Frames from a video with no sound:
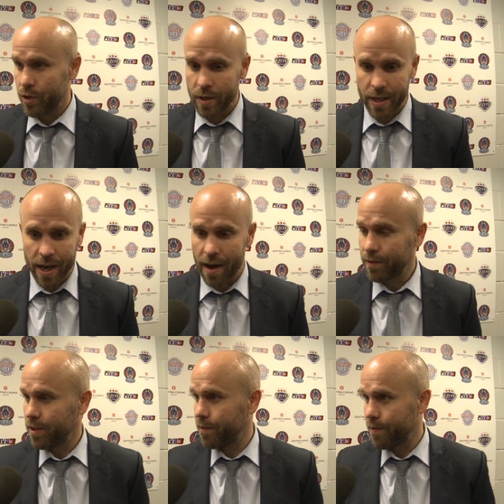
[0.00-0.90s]
Your D have
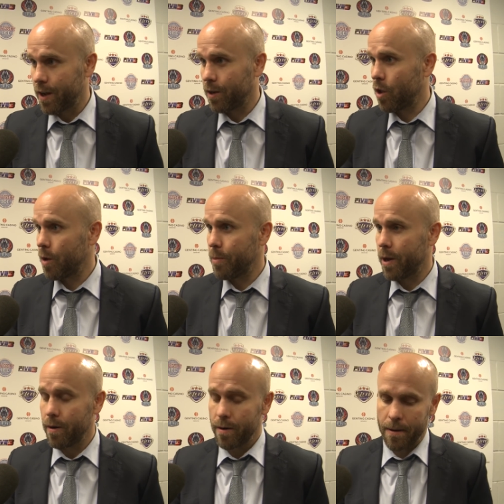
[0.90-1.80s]
to defend a lot
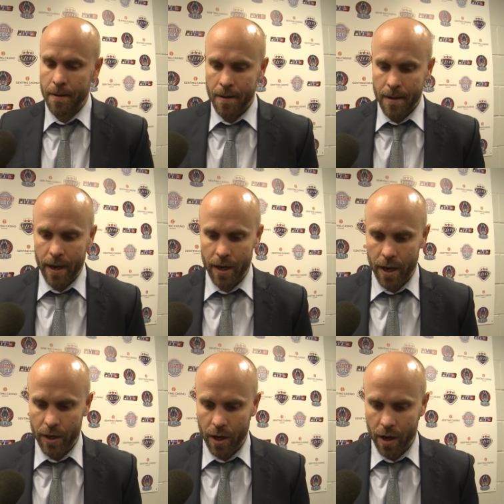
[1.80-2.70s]
better, and and,
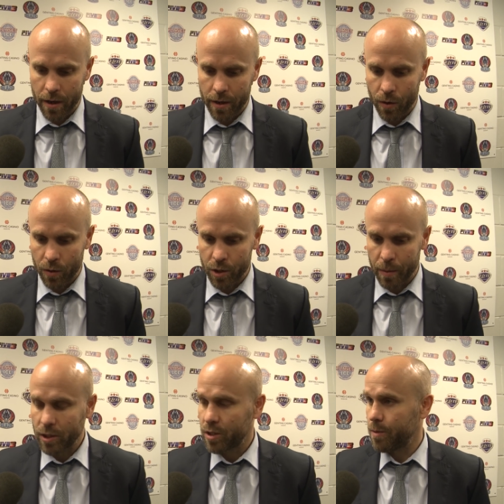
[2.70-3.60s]
and you gotta you know your
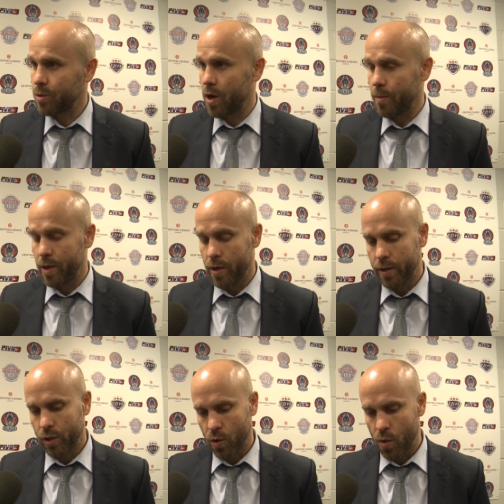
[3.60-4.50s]
special teams got to be
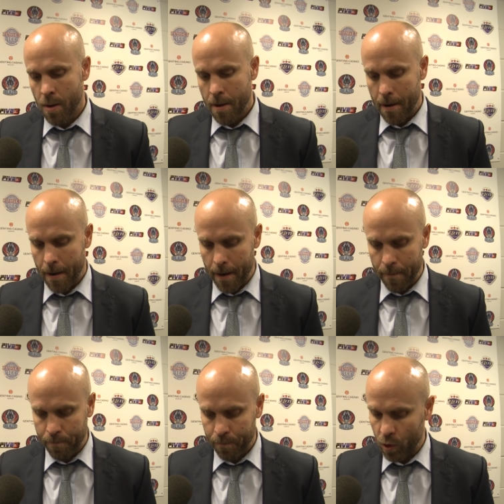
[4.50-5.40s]
good. So
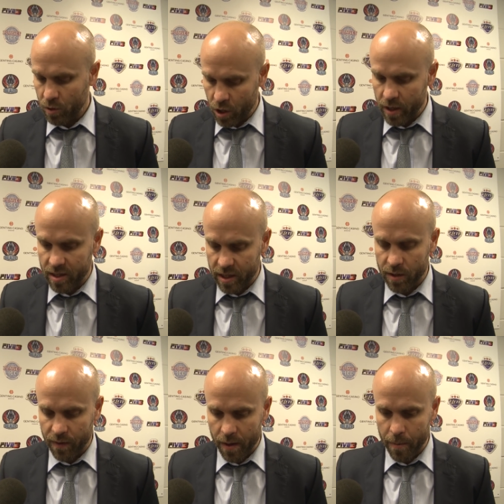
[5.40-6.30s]
um, it was good to see
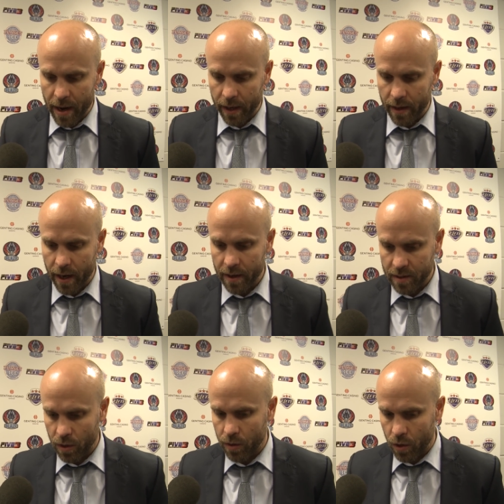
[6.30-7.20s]
us find the back of that. I
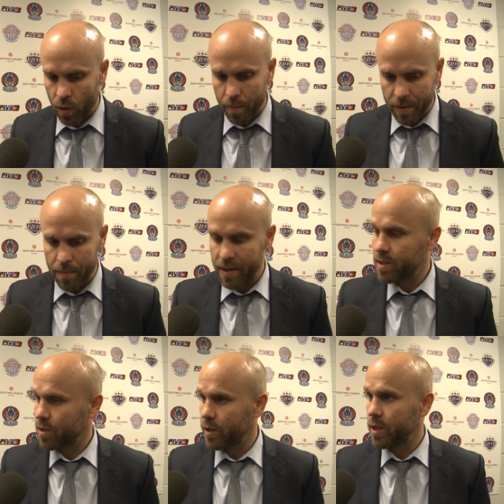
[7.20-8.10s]
still you know our PP
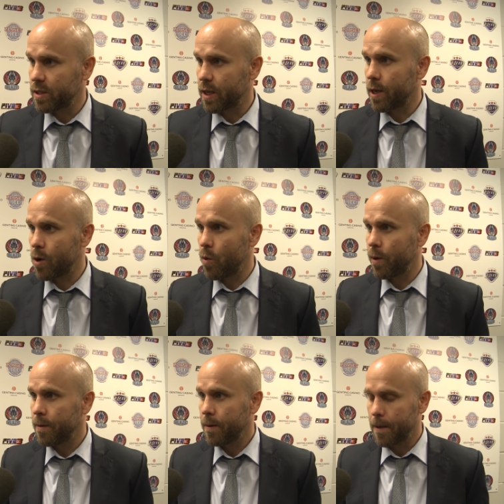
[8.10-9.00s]
still needs to get going.